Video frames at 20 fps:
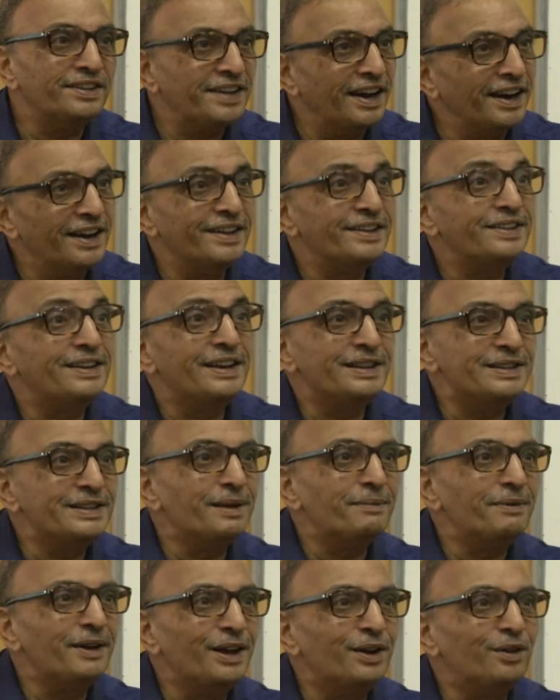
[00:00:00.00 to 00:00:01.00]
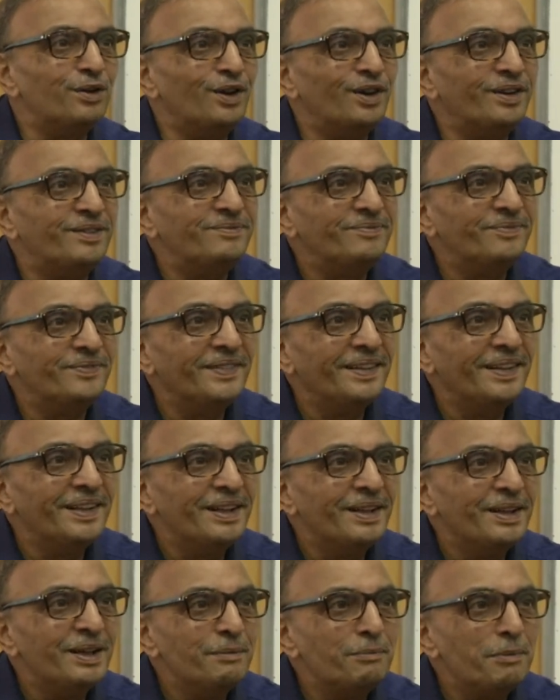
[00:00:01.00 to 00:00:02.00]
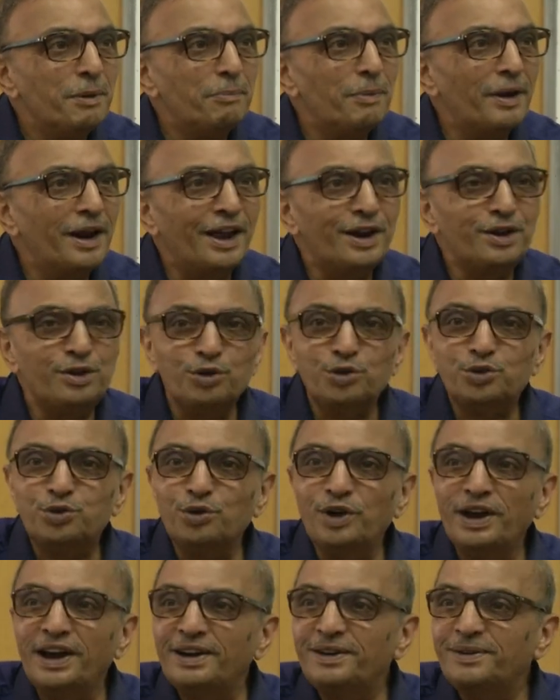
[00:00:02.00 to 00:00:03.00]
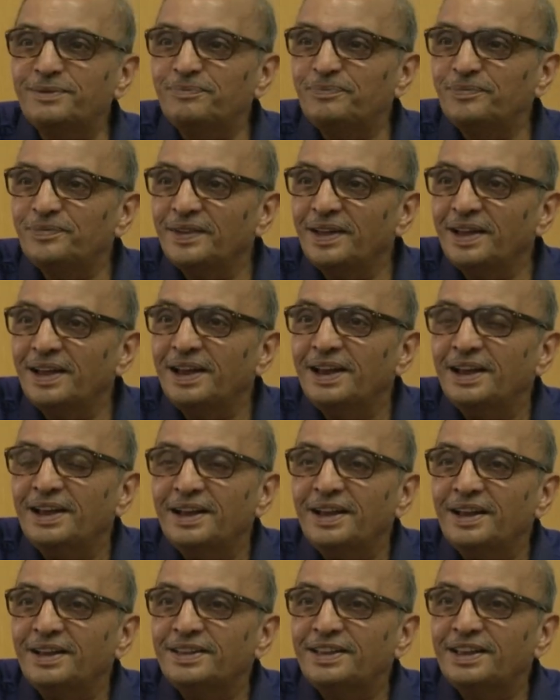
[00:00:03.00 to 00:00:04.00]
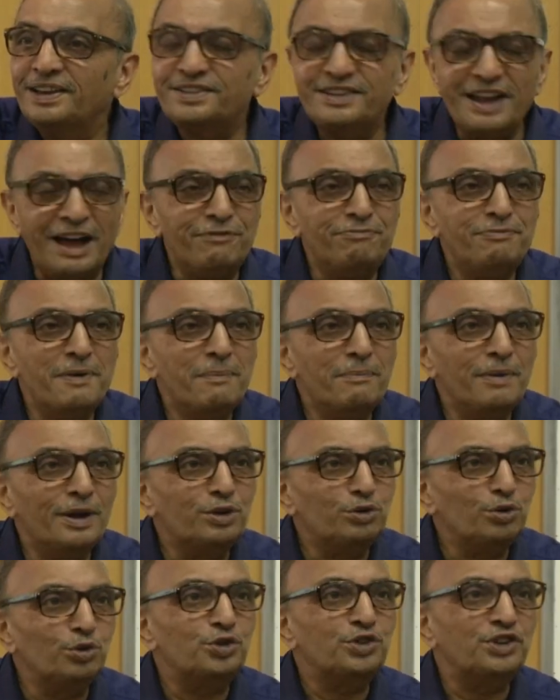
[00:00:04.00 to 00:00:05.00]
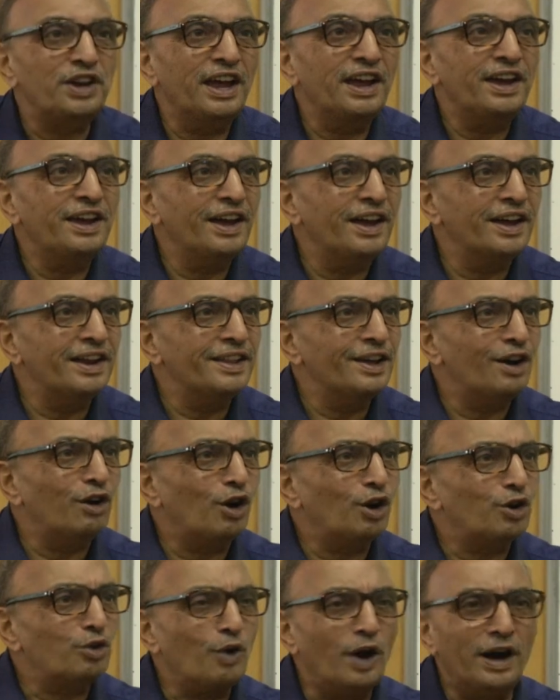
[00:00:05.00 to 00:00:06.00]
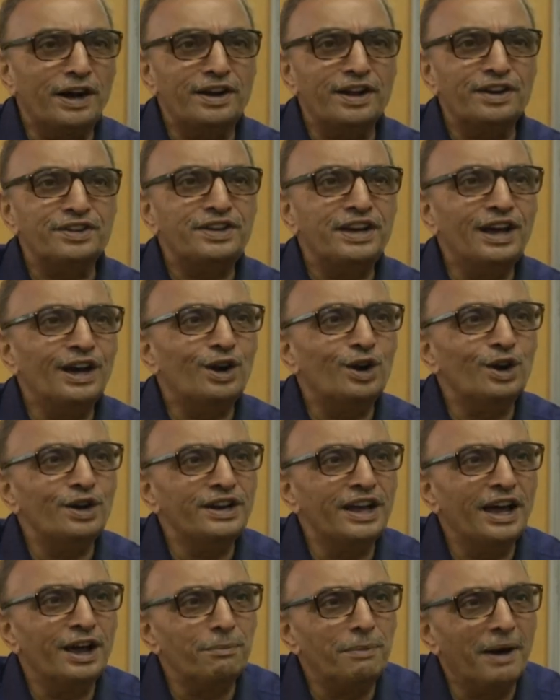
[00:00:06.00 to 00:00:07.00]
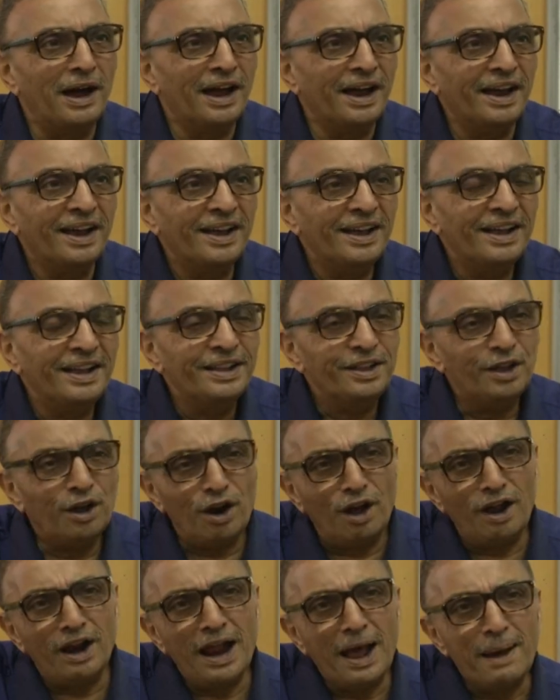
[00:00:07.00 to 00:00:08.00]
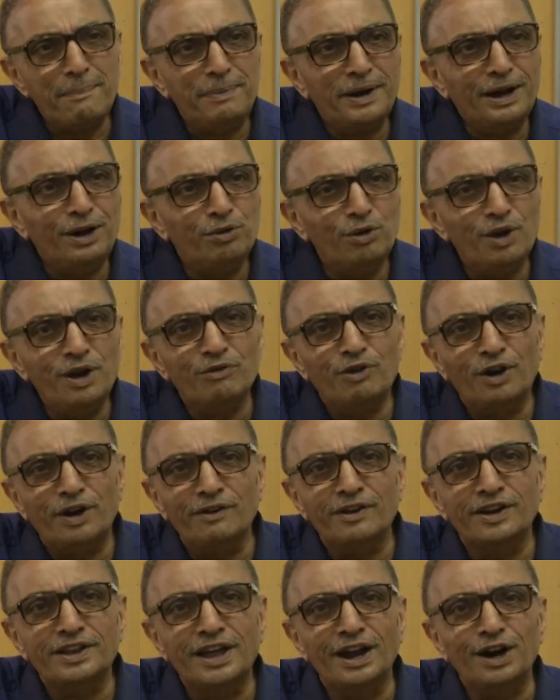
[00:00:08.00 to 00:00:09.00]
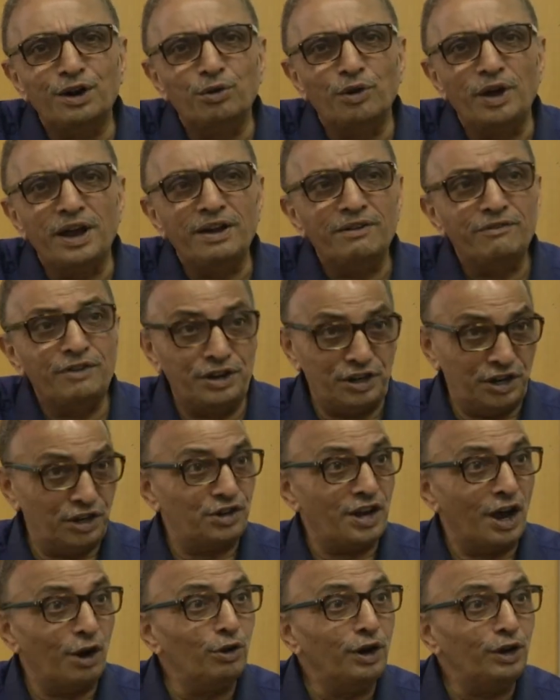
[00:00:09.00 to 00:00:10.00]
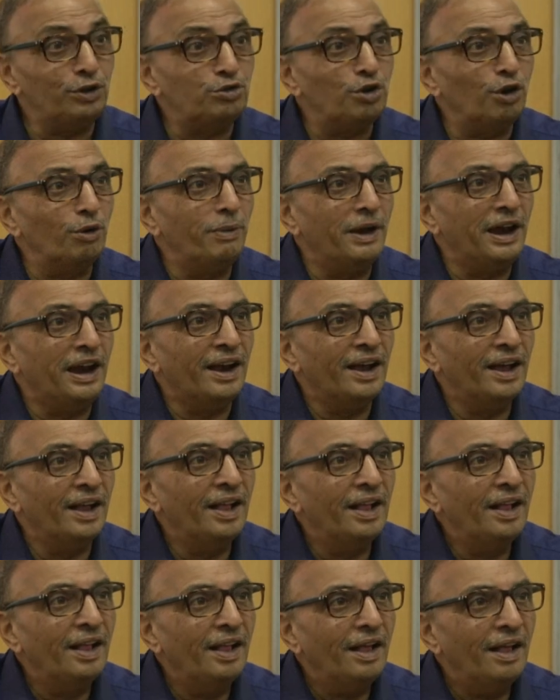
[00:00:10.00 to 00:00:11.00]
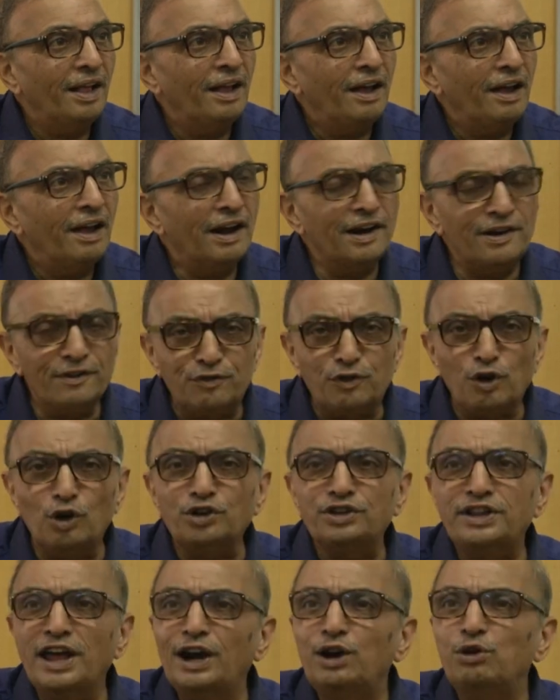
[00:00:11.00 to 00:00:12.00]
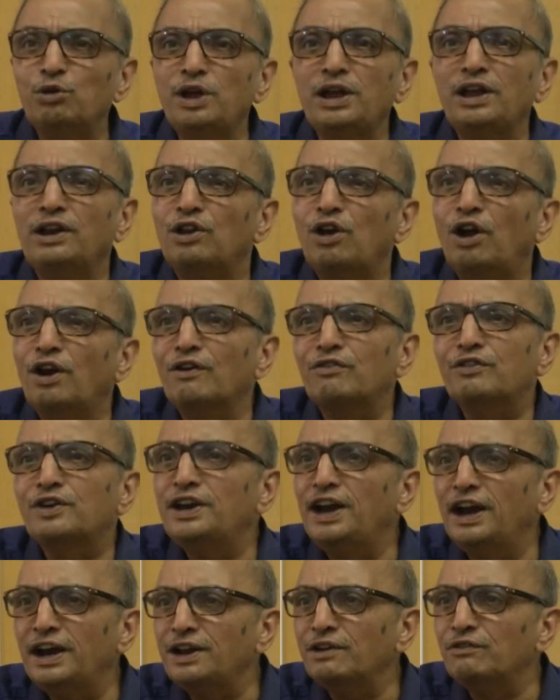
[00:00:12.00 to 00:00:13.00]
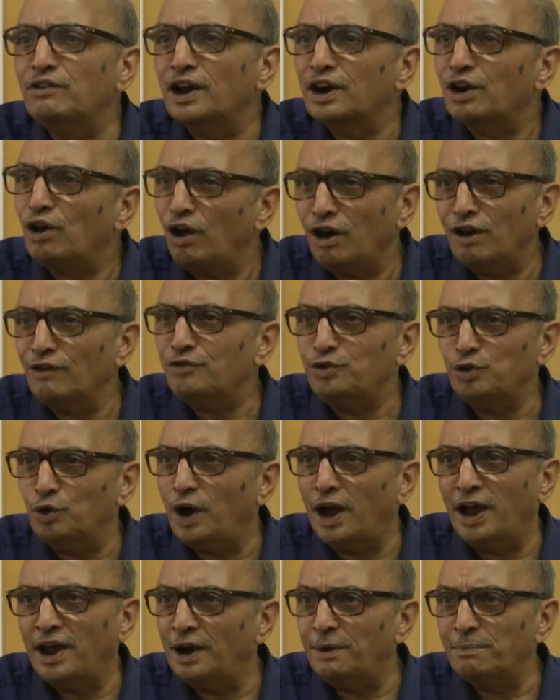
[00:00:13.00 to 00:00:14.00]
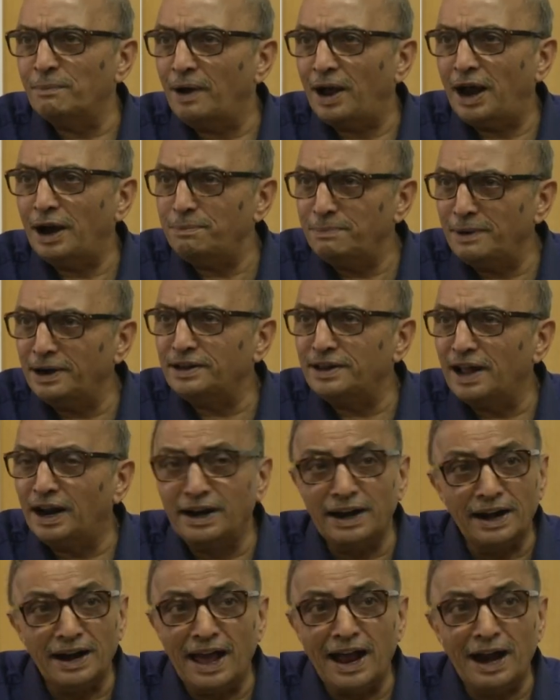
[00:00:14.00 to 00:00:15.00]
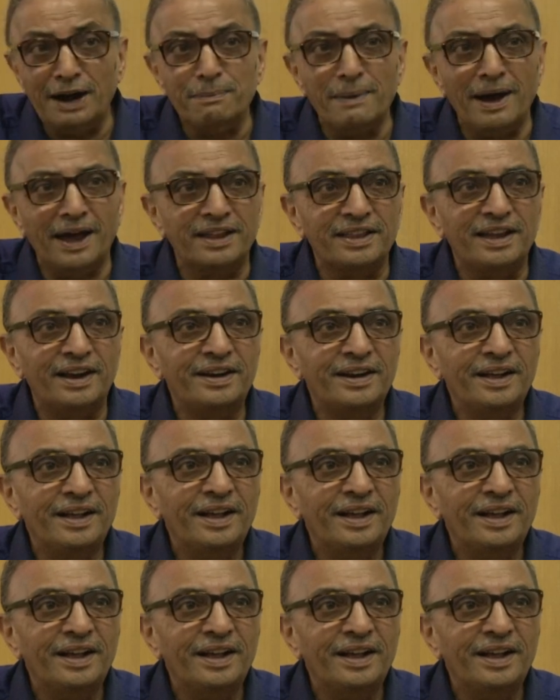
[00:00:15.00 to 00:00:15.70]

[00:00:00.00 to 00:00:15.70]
said, is reasonably good, people are used to it, the staff members who stay here, they have got quarters here or nearby. They are all happy doing whatever they are doing, which is how it should be. And of course, they are doing a lot of creative work, all of you. I admit that and I admire that.